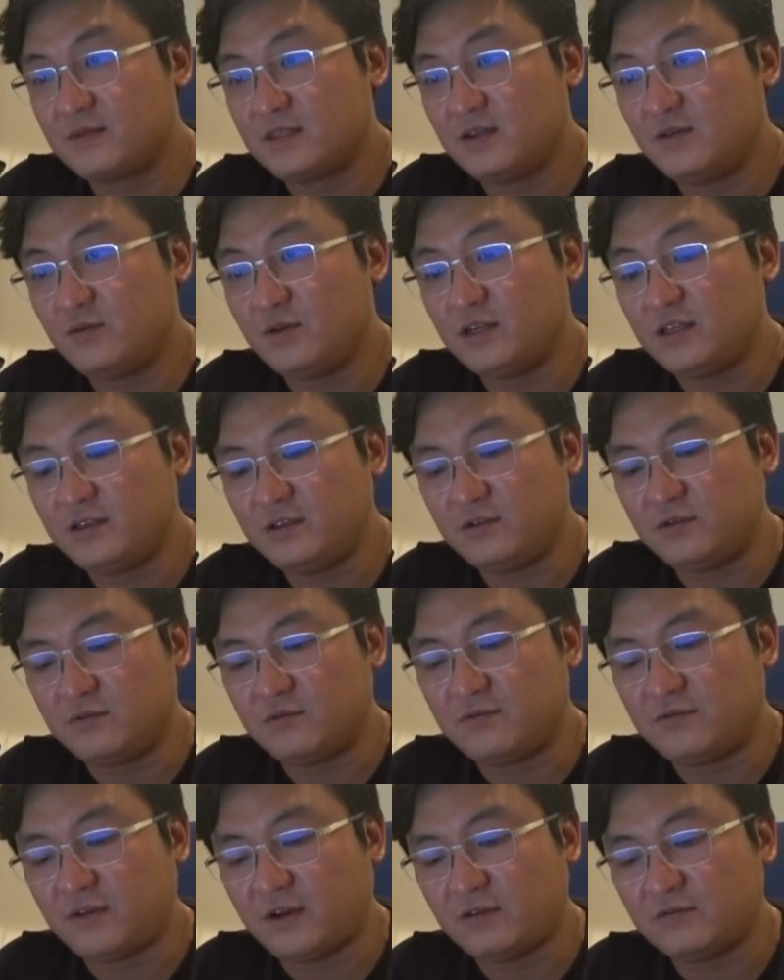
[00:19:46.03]
whether you
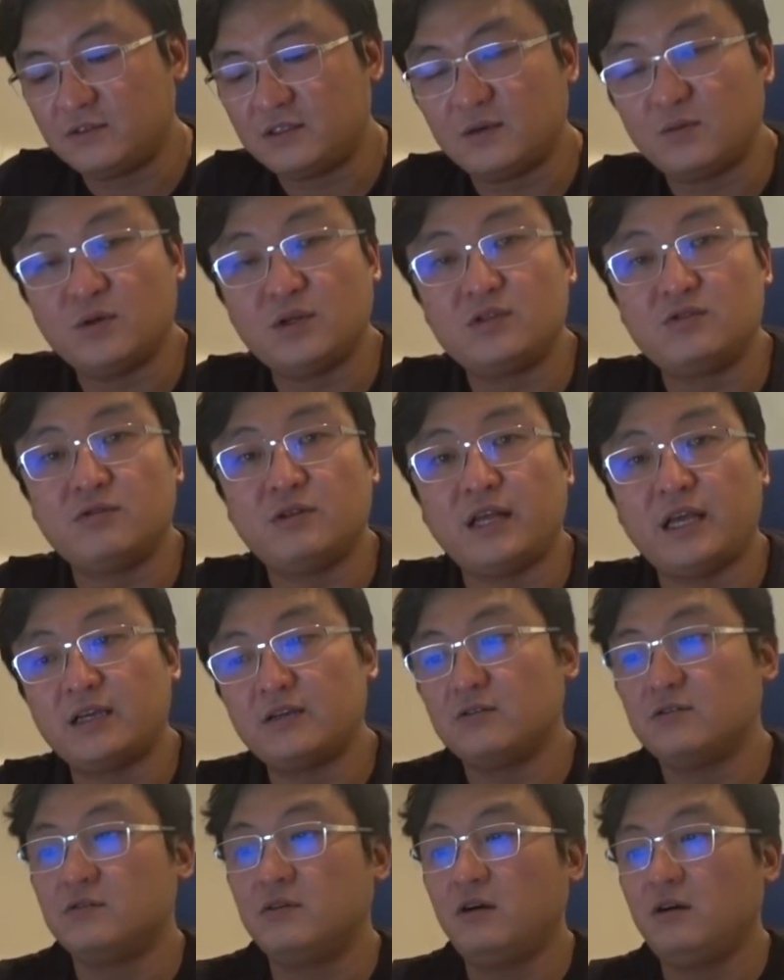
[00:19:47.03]
found someone to
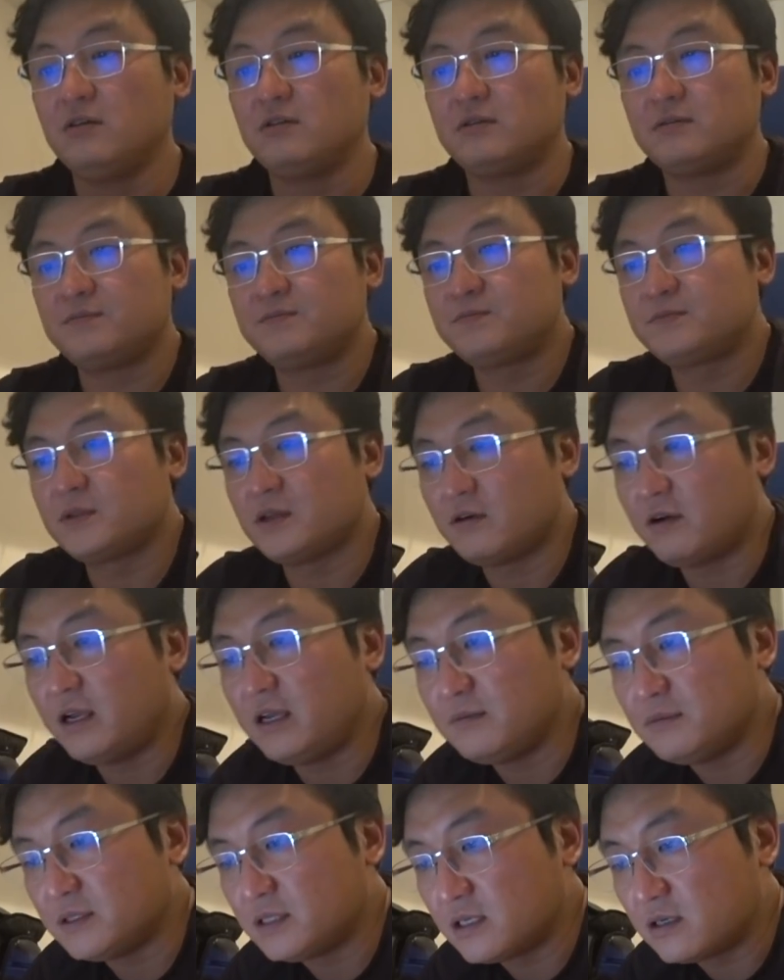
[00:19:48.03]
nego on. Alright,
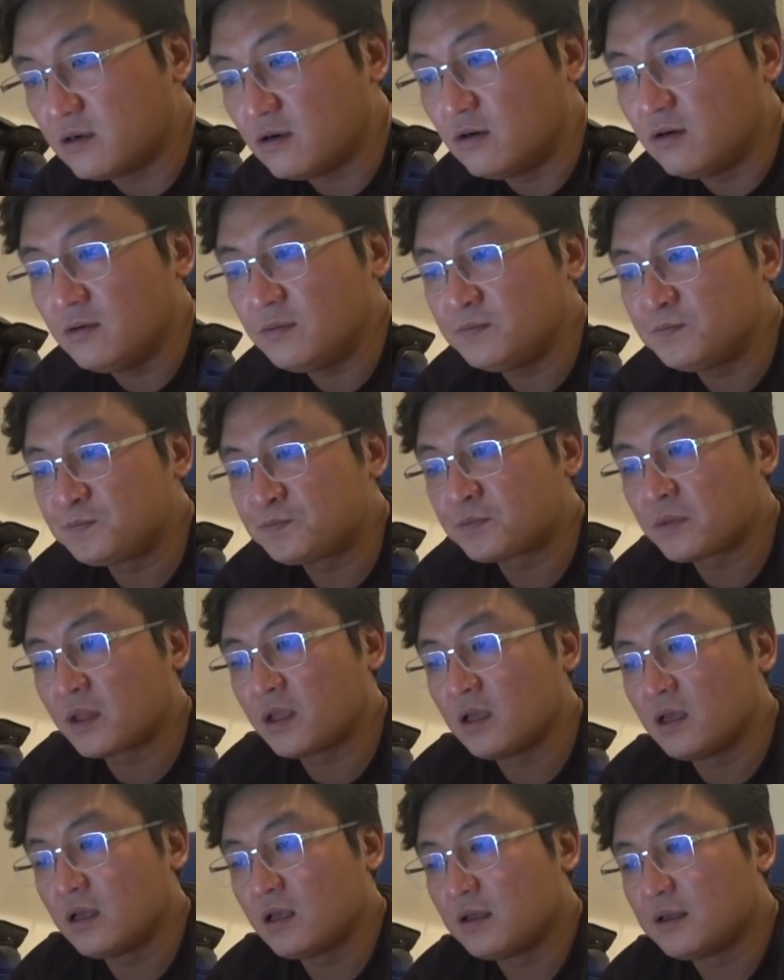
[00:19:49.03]
Mr. Cole?
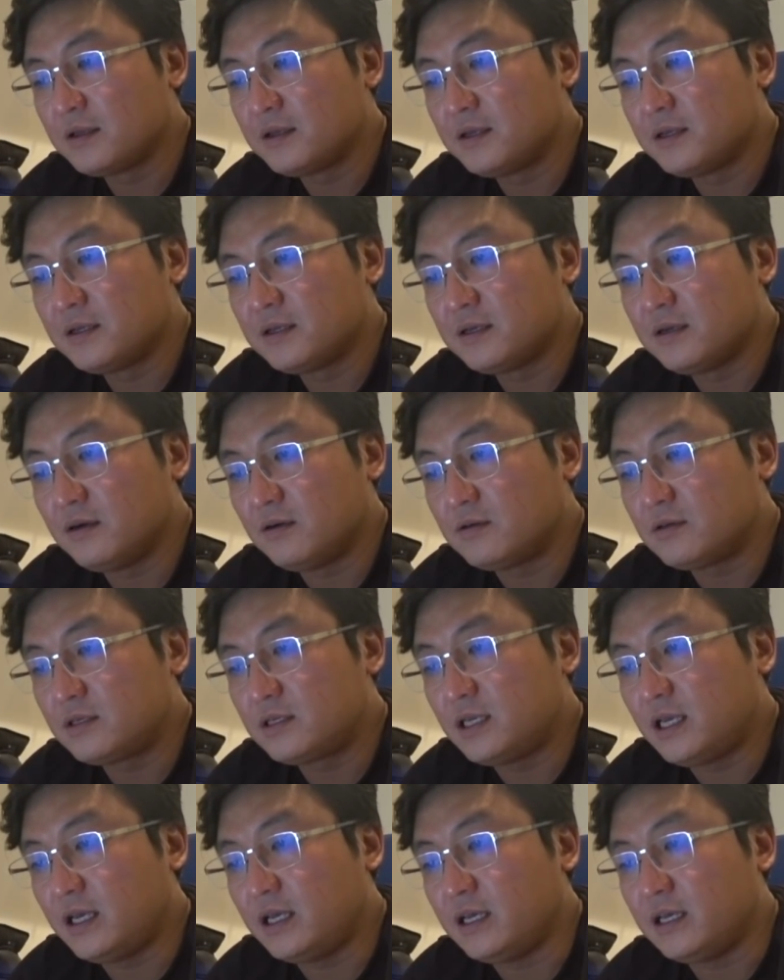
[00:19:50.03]

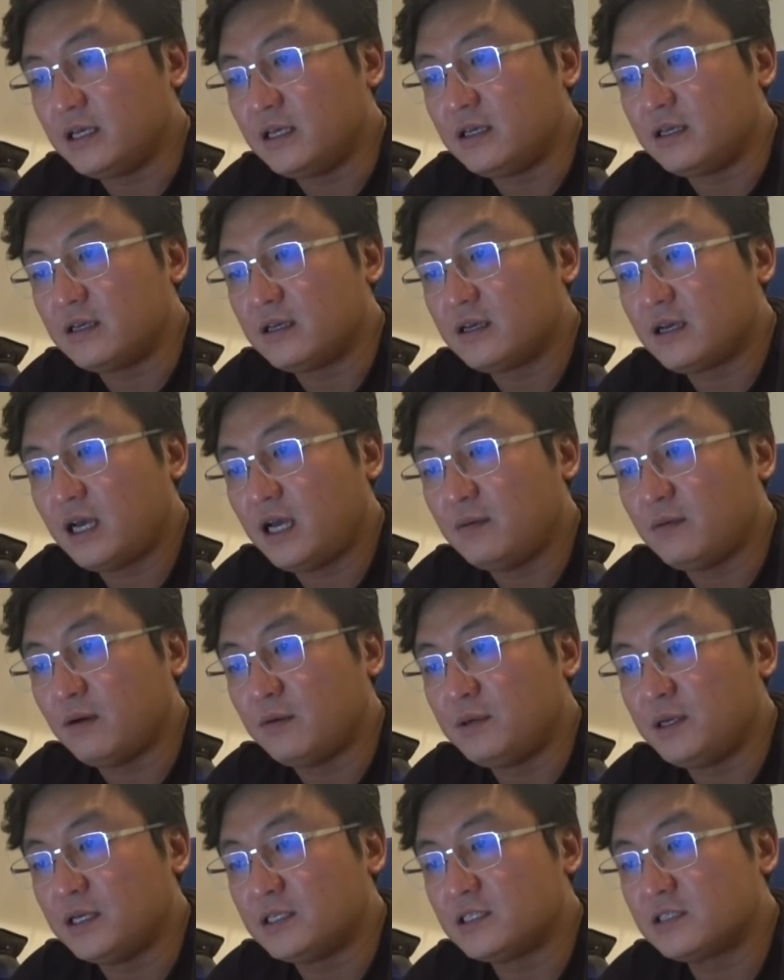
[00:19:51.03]
Okay. Hi
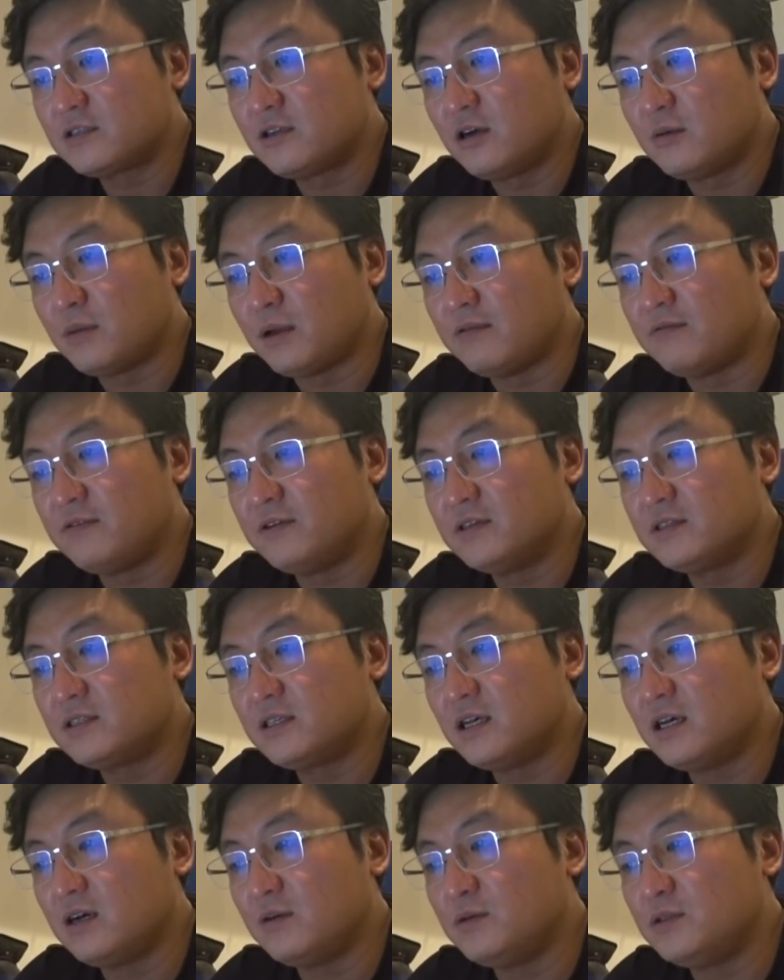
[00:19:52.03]
Bobby, I just got my first
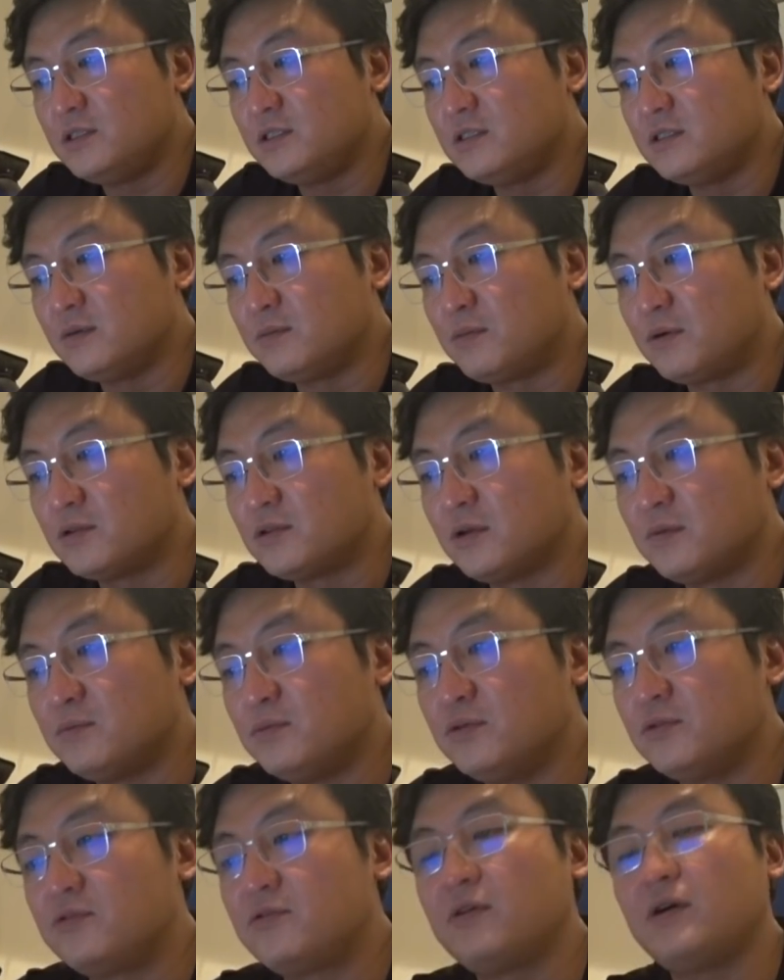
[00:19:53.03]
car, which is a Proton
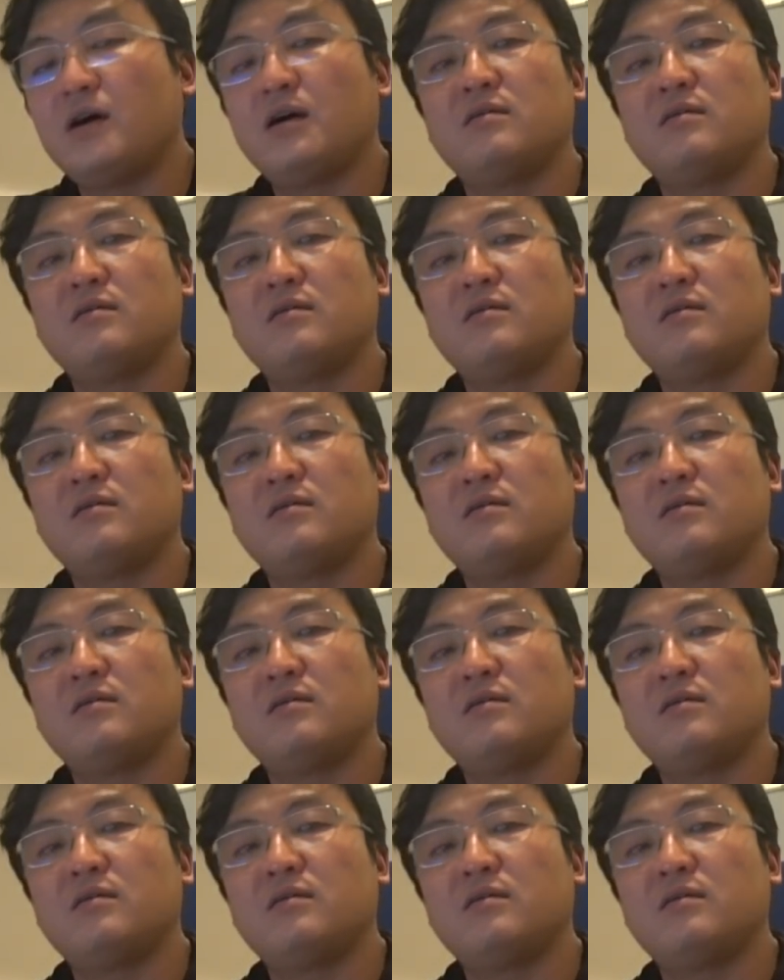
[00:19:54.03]
Putra.